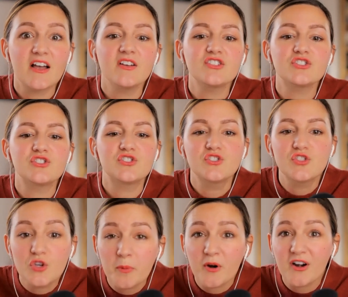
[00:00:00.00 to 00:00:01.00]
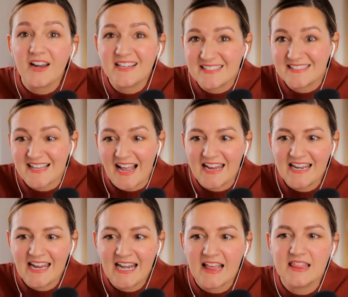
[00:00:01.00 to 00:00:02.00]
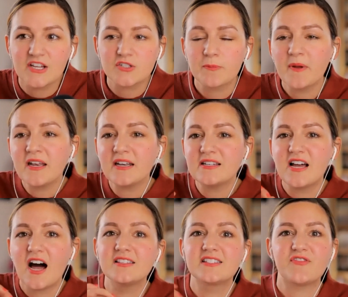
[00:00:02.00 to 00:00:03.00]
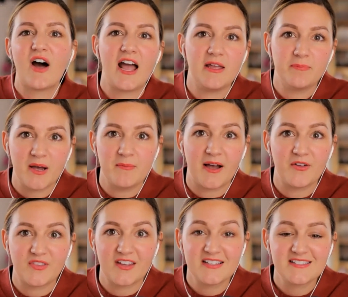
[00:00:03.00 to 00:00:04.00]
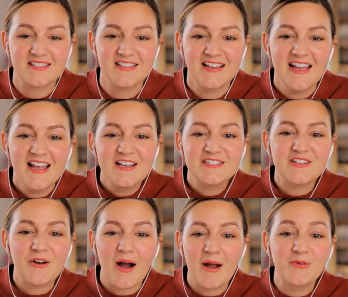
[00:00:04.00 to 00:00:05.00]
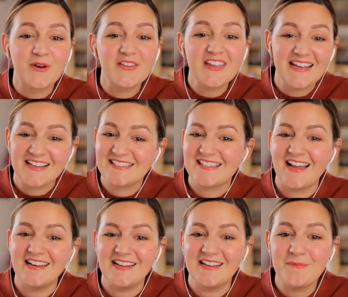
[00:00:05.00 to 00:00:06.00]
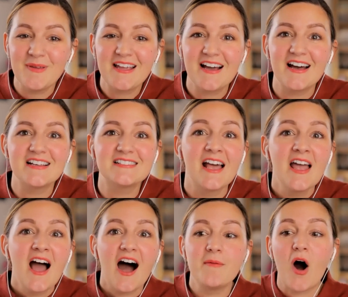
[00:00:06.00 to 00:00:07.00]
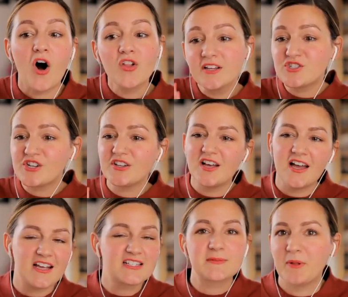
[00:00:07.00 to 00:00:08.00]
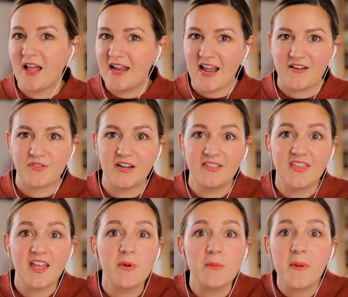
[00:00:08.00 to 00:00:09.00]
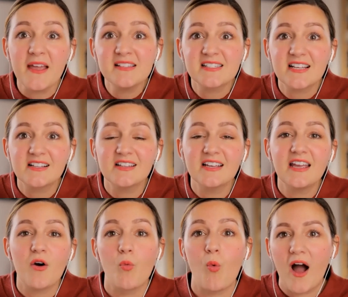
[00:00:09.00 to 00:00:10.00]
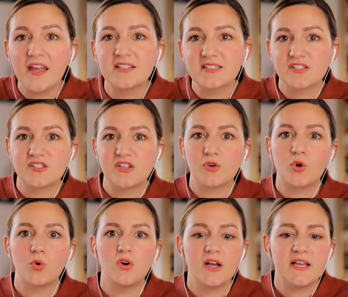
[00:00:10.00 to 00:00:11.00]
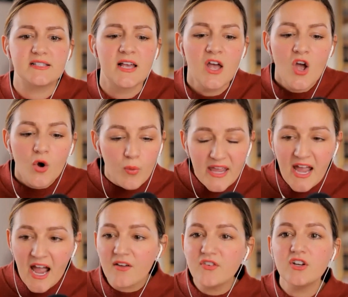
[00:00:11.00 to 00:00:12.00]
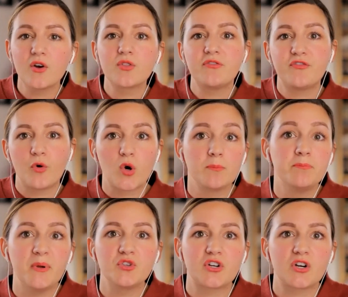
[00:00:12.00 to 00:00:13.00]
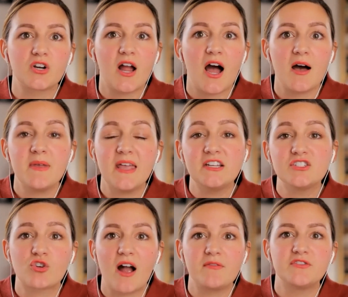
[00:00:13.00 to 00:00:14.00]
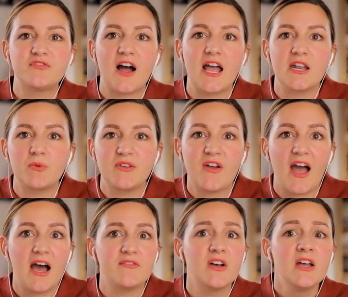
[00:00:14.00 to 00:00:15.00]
super exciting, and there's been tons of hype about this. So I'm really excited because I'll let Sheila explain everything, but basically why this is so cool is we have the form builder in Travefy, and we've have